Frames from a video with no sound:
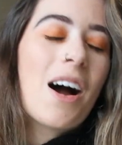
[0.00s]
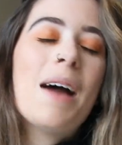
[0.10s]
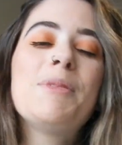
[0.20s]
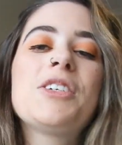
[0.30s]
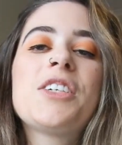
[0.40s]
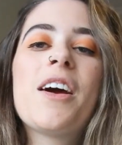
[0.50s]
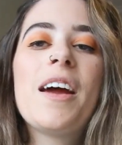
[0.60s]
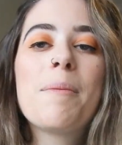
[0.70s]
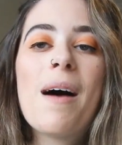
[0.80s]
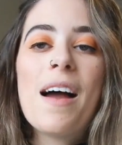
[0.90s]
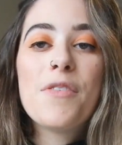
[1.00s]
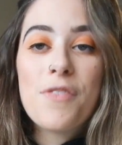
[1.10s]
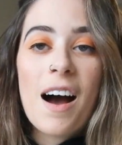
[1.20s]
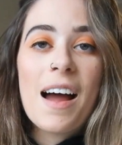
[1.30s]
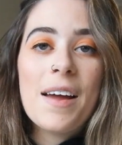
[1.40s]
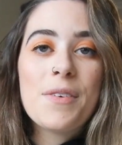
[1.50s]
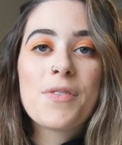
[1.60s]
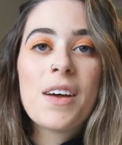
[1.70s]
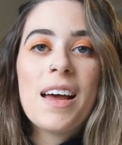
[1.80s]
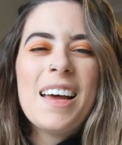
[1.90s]
I'm just sharing my
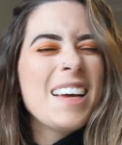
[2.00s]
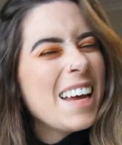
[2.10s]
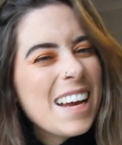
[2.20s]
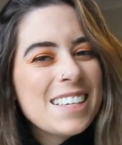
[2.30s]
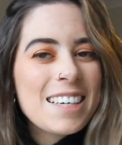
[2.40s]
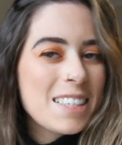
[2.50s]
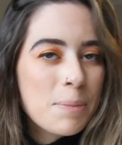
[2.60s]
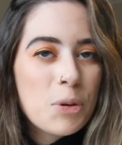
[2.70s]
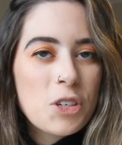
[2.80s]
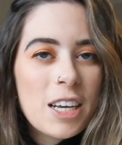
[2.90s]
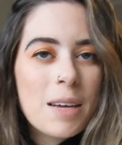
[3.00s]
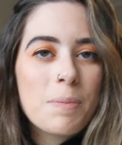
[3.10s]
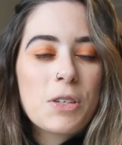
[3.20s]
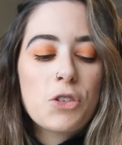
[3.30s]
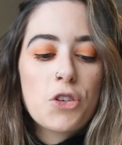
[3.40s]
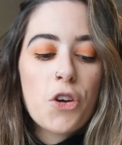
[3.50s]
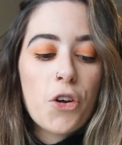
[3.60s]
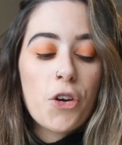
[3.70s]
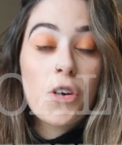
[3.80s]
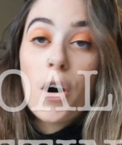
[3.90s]
5 easy, simple tips
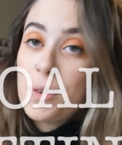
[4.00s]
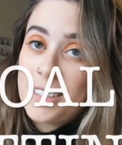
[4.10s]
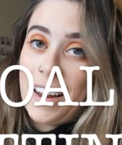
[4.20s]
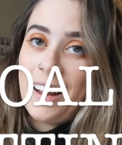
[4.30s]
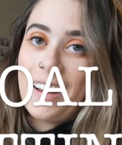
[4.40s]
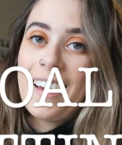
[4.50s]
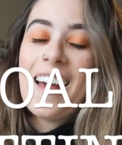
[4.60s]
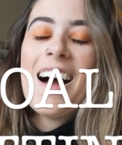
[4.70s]
to goal setting.